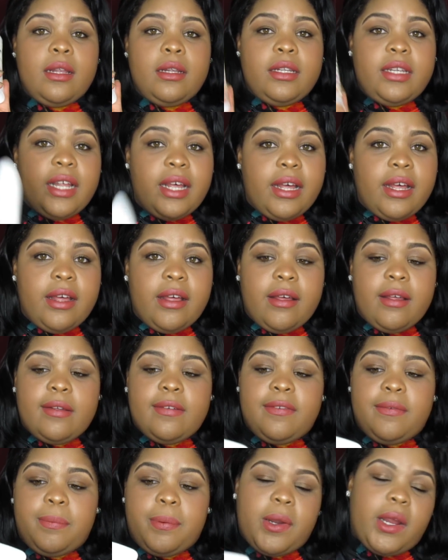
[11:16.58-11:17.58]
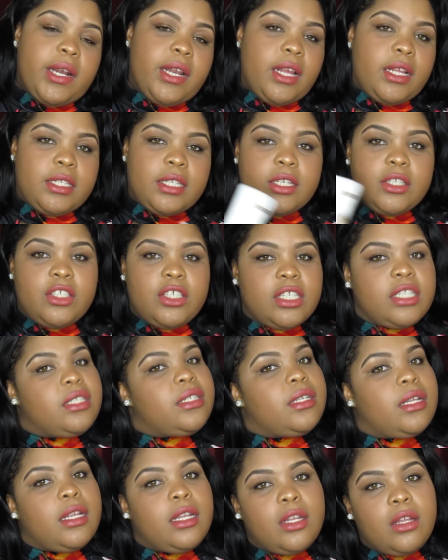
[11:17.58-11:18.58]
Dove products are
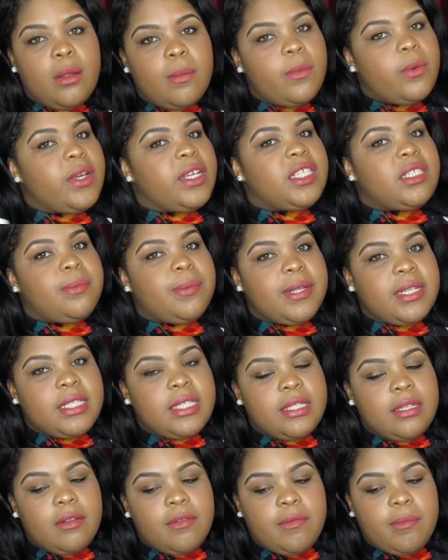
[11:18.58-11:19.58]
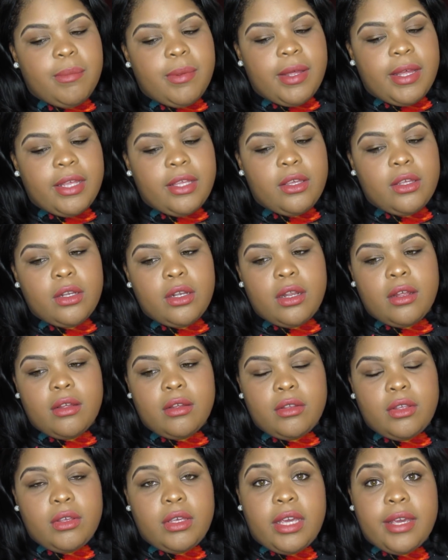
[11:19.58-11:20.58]
just a little more expensive, but you
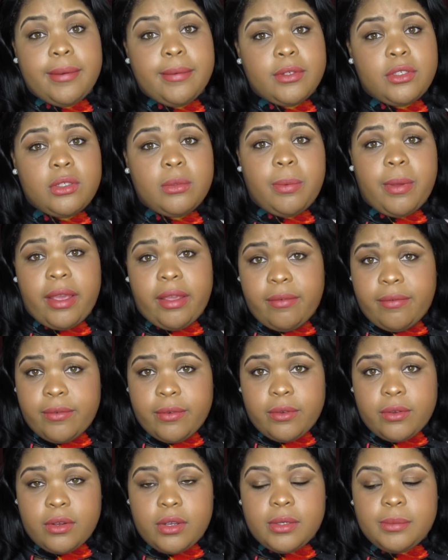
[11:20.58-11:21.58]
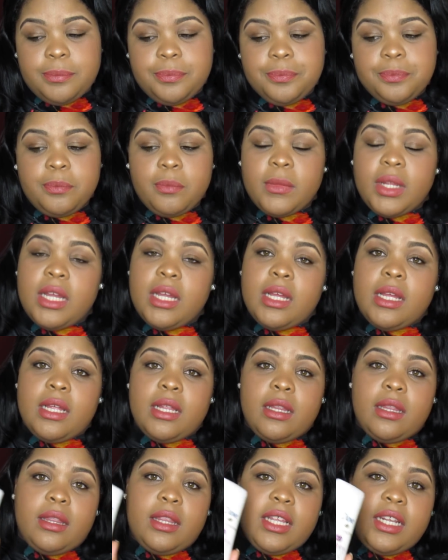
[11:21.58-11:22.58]
know, you get what you pay for.
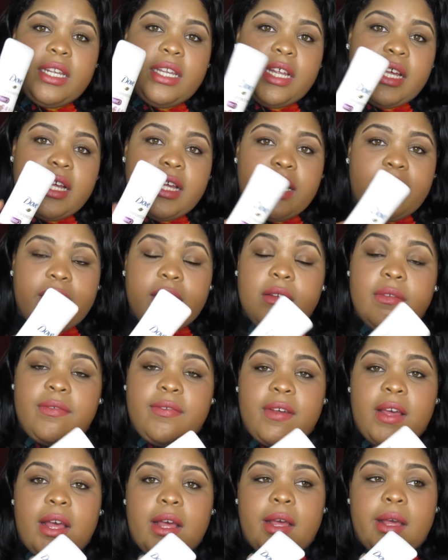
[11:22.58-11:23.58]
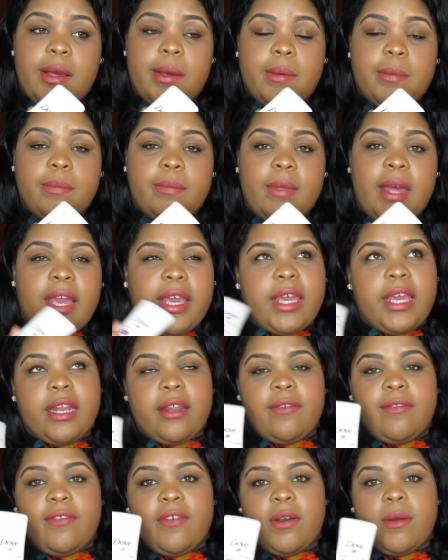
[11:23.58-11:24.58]
The Dove, I get
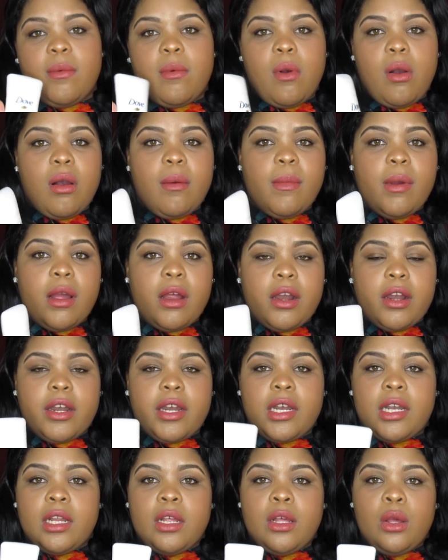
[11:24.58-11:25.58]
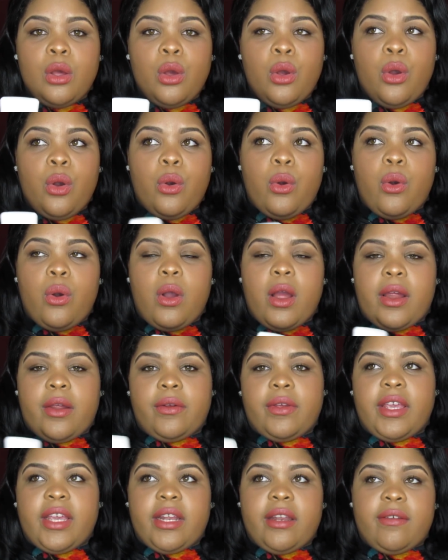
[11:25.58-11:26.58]
it from Walmart, or
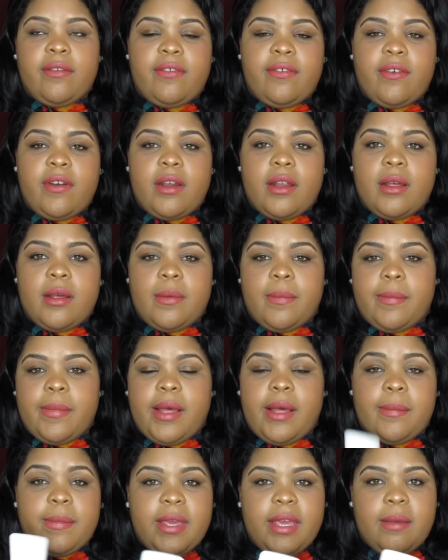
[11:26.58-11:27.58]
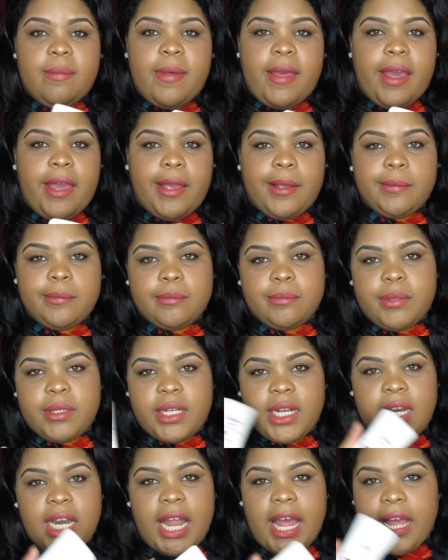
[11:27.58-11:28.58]
I'll get it from eBay. Put
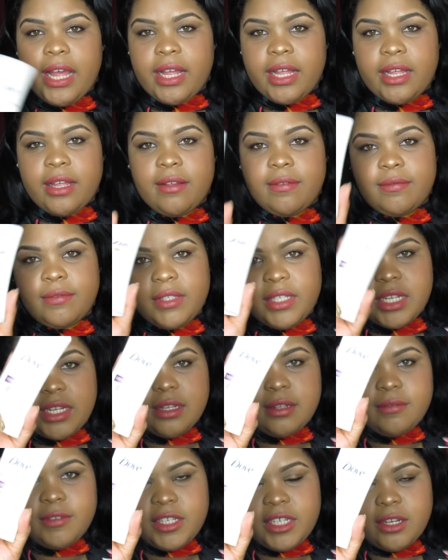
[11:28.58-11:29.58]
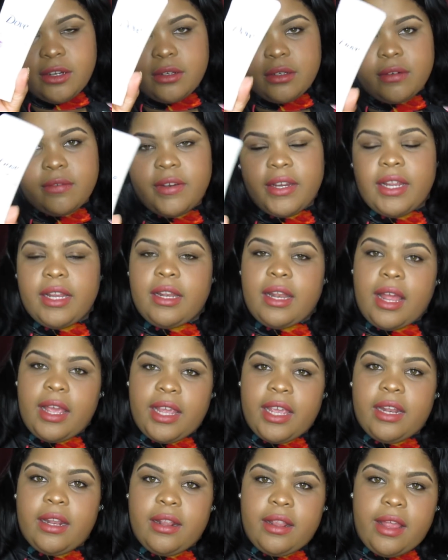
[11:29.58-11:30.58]
a lot of Dove deodorant and I
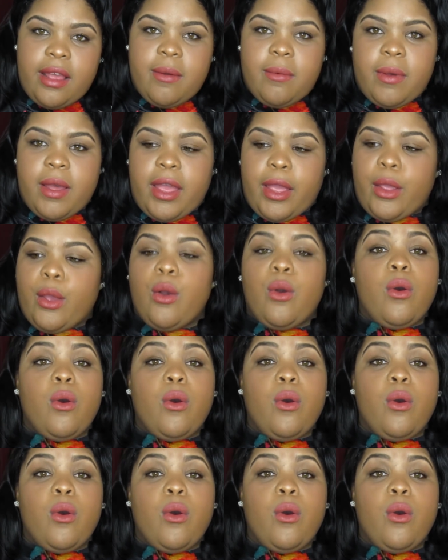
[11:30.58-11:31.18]
get it that way.